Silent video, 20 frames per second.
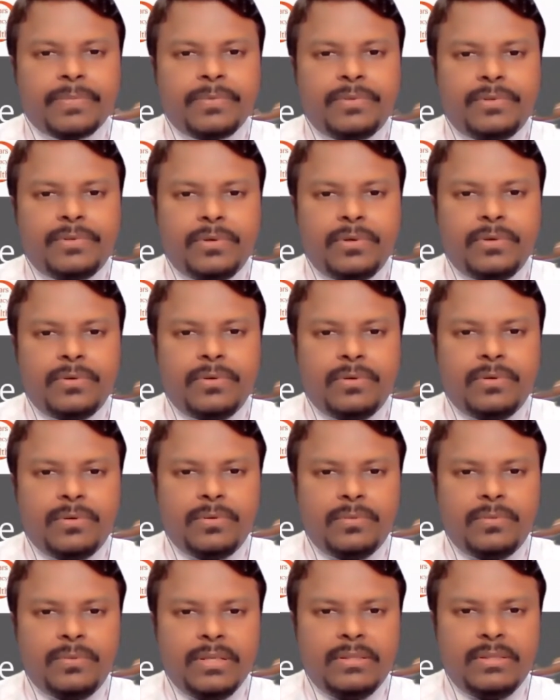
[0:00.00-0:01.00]

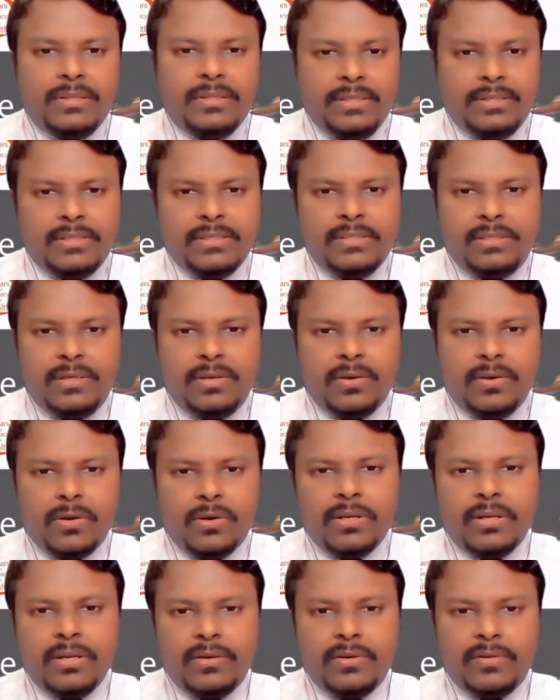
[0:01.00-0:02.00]
So this is the
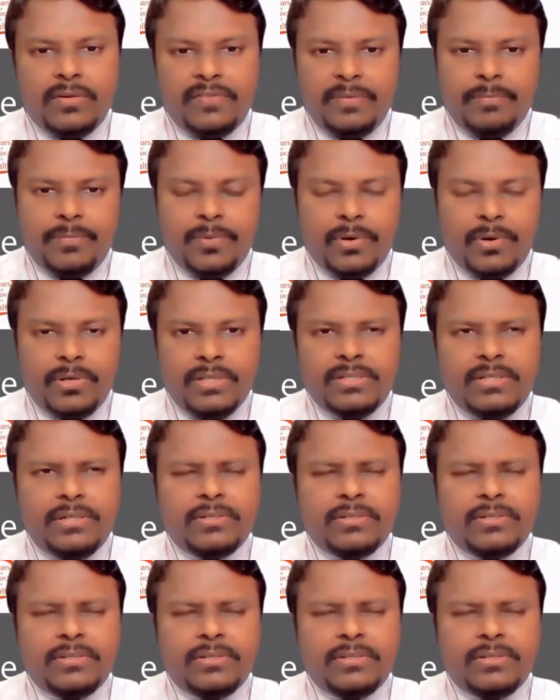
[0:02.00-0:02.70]
organ of importance.